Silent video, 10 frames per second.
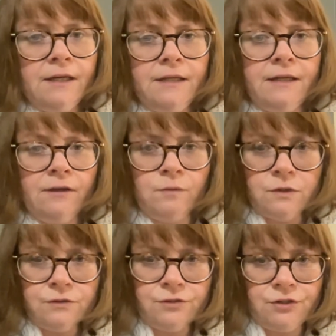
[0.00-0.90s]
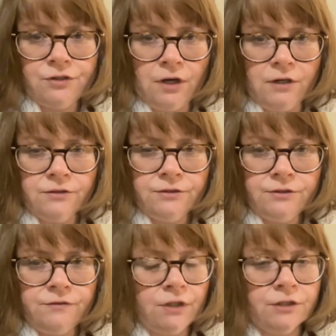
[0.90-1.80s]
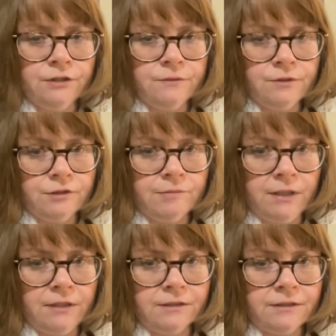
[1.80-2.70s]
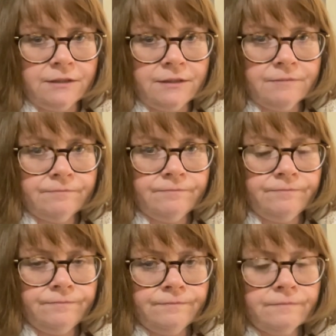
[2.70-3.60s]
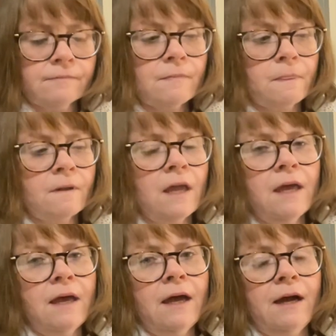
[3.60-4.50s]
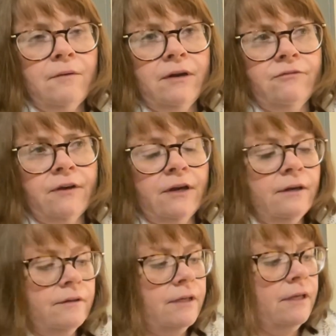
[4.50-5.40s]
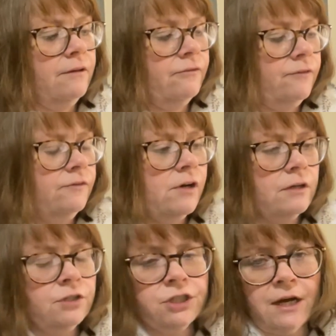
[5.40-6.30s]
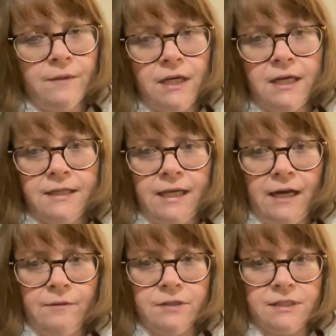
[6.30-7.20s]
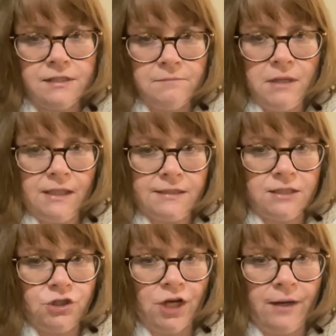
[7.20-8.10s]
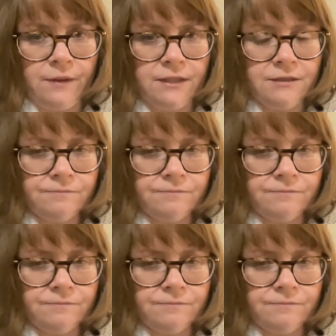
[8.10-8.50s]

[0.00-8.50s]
Now the water's gone, you've got no watermarks. However, if you've got a shower like ours, it's a mixer shower.